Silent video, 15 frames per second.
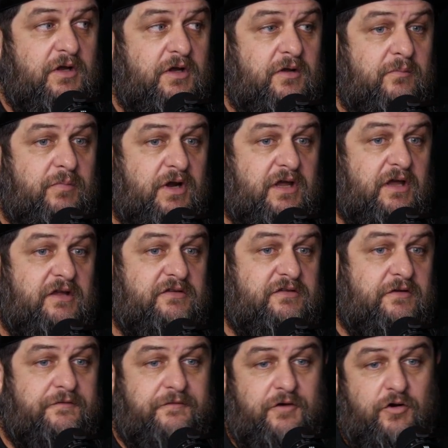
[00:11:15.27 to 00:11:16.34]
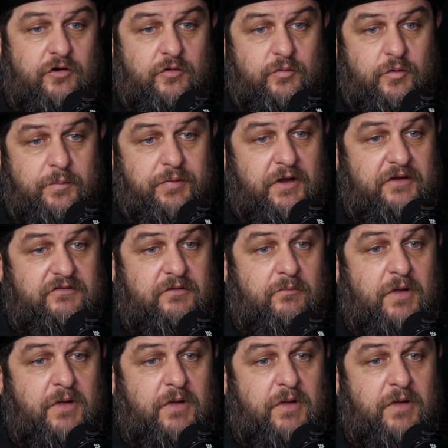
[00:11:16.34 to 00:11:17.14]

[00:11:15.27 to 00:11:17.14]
because if you're replacing